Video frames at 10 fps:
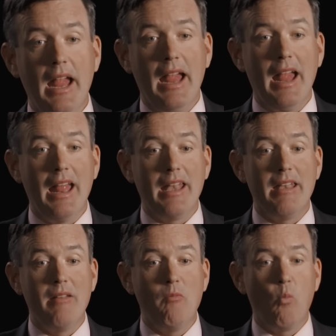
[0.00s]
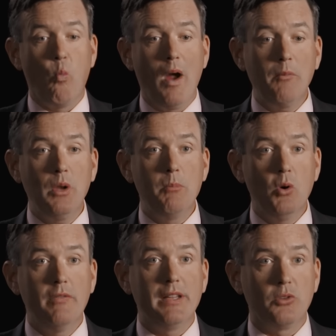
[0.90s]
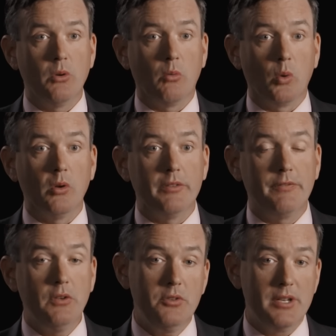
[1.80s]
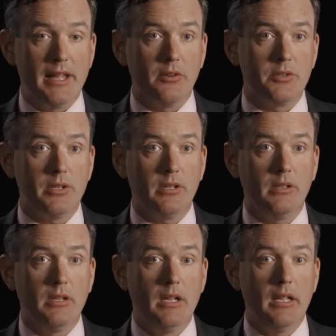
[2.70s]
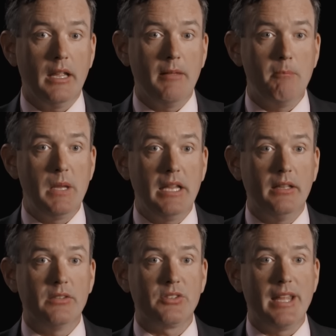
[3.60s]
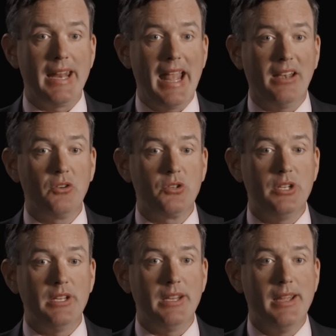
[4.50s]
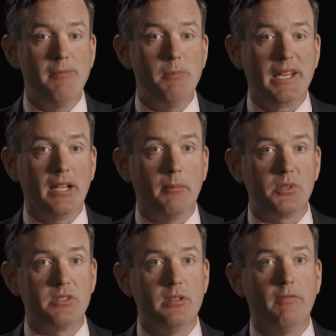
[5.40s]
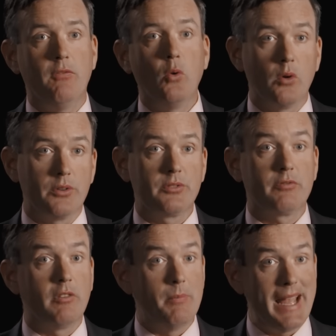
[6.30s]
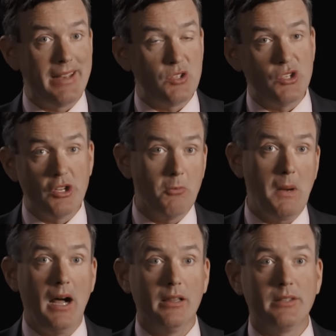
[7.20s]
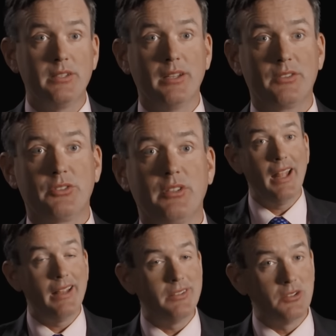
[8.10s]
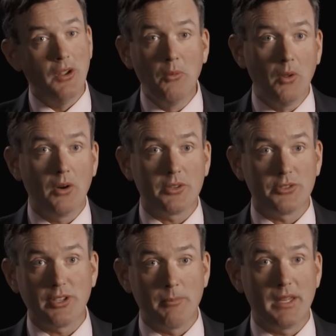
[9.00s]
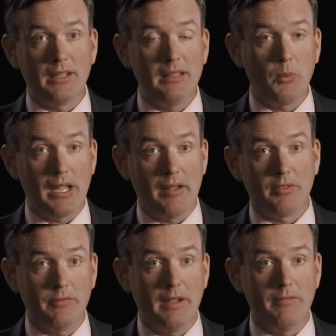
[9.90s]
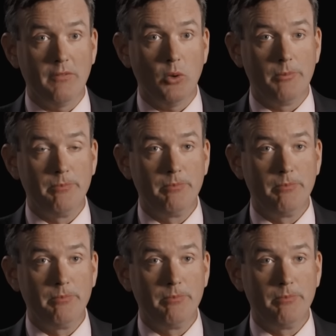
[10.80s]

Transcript: And when we move into a world of fusion energy, it means that energy becomes divorced from that geopolitics and is no longer something that we have to fight for.